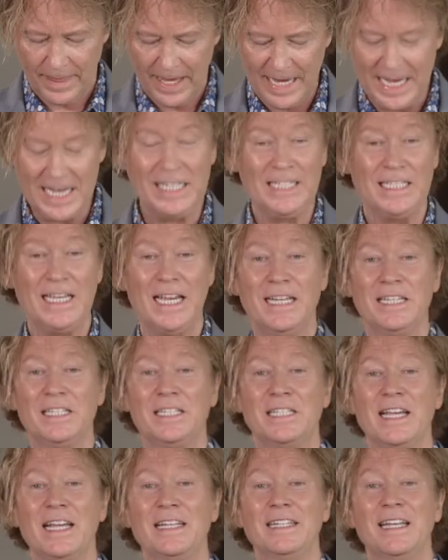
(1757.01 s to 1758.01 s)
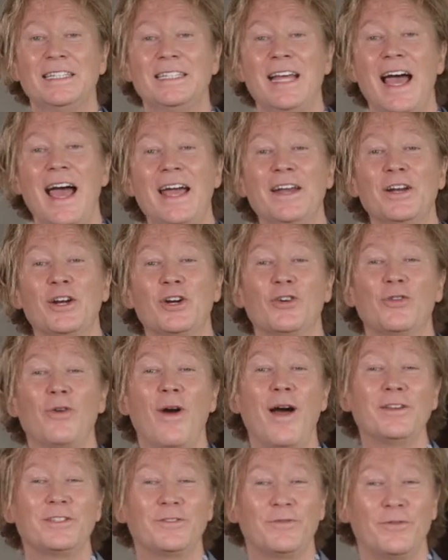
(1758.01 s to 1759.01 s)
he sent his son to die on a
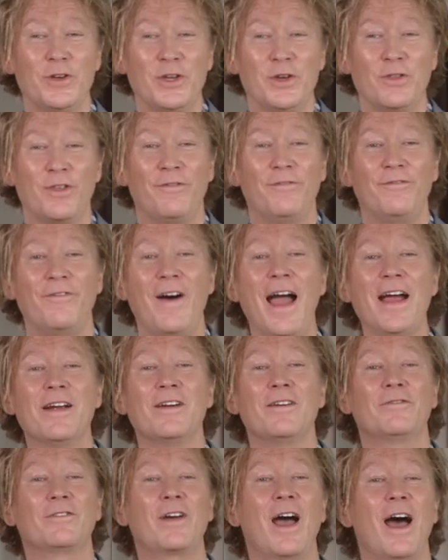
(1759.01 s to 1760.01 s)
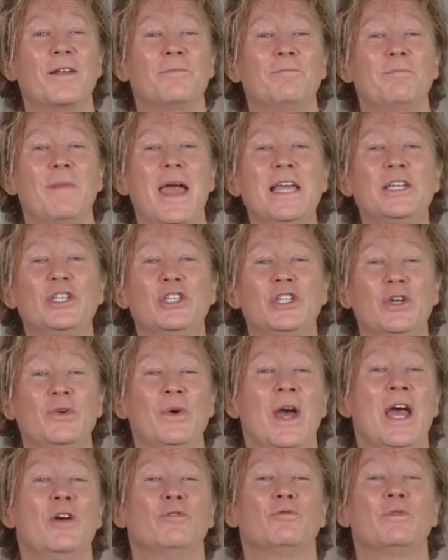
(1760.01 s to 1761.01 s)
cross for you. The fire of God makes you,
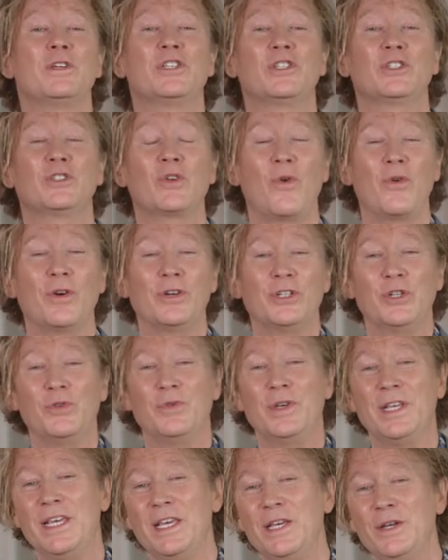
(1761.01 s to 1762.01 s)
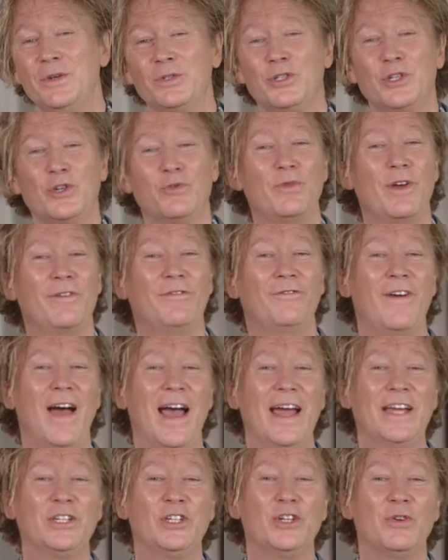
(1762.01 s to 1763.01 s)
restores you, heals you,
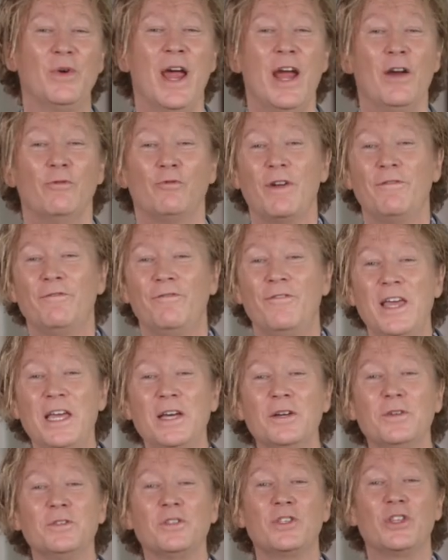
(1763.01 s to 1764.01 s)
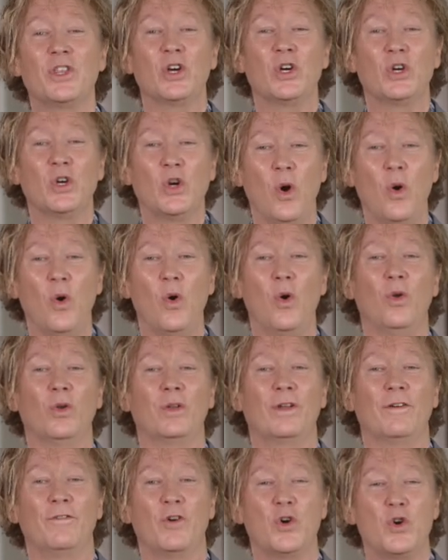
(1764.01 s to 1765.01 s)
refines you, reveals the gold
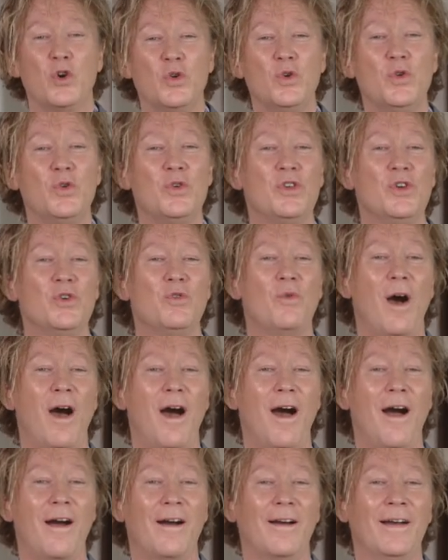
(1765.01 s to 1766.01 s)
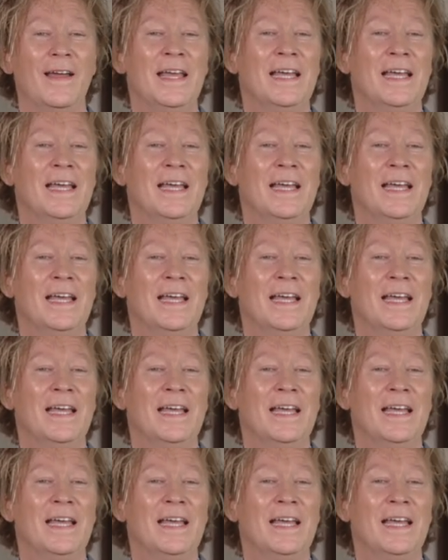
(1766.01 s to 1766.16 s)
of who you are.